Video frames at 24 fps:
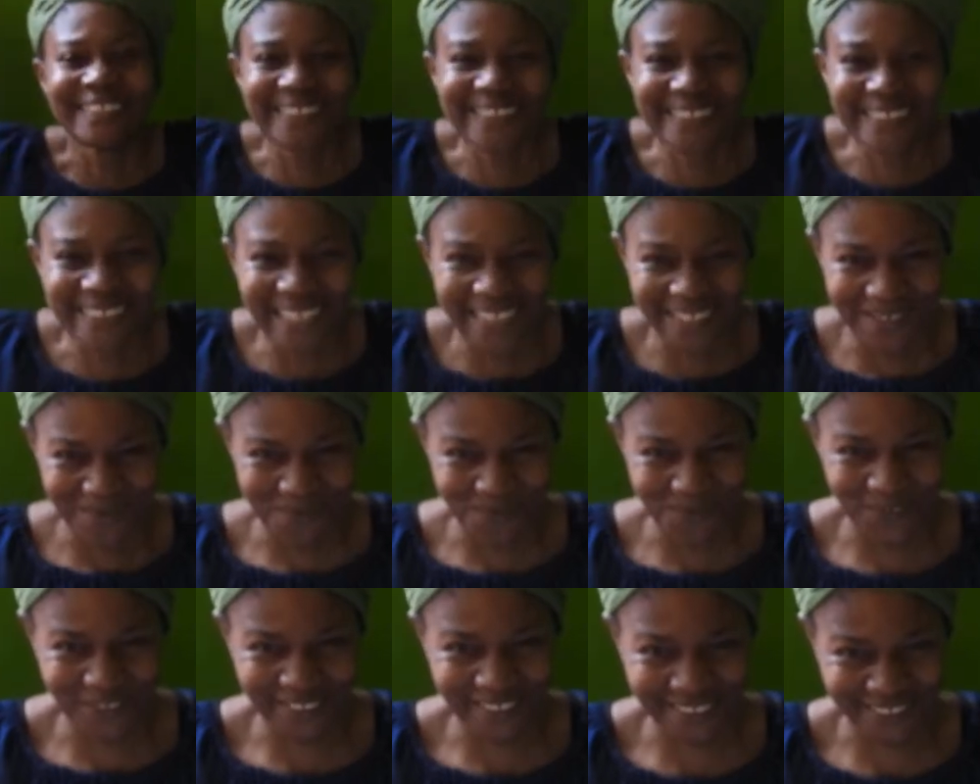
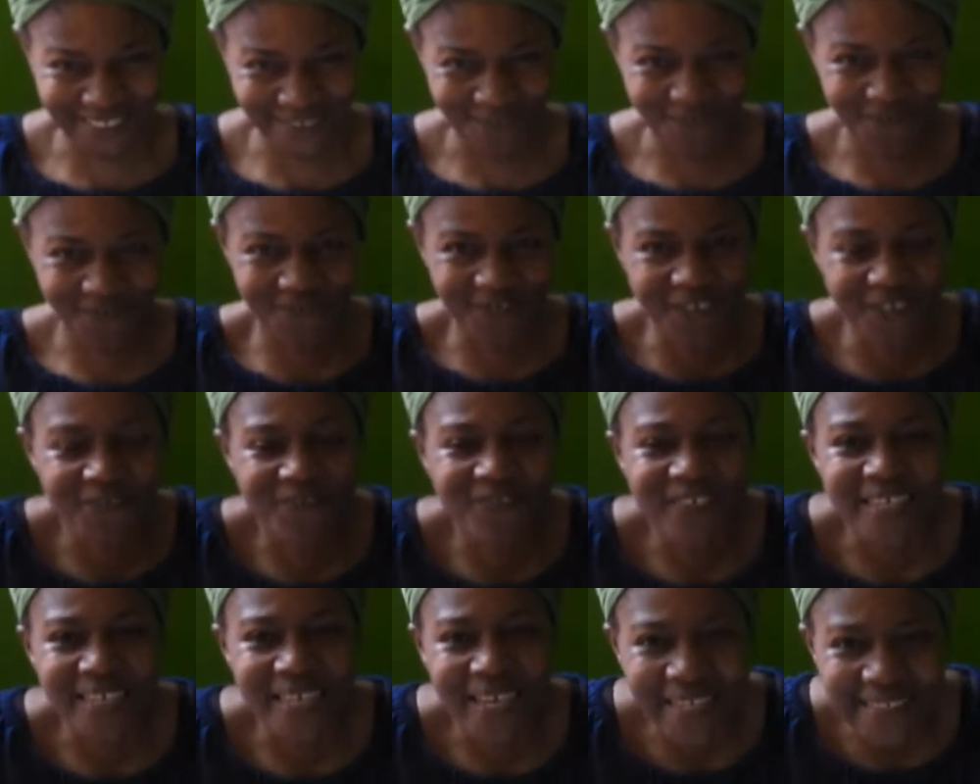celebrate your
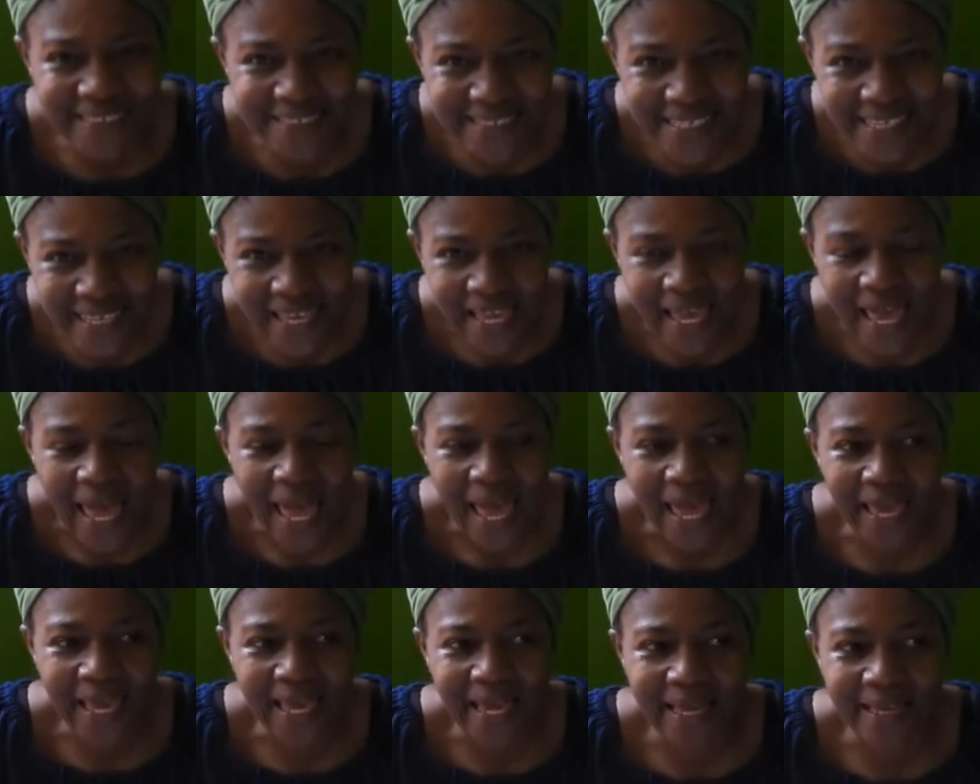50th,
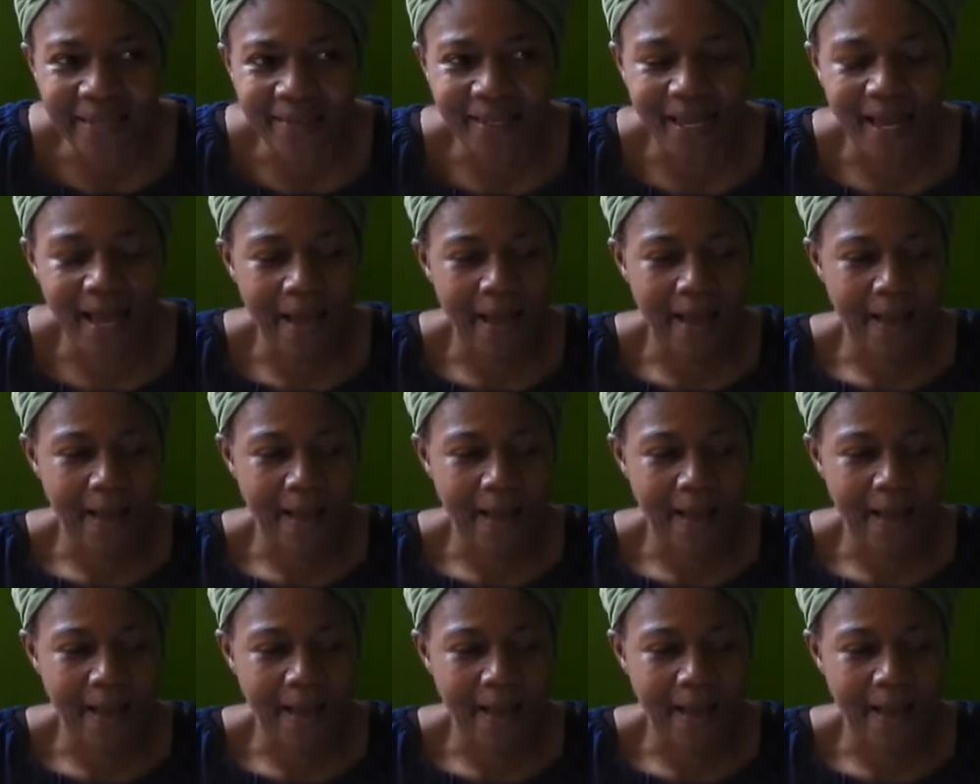and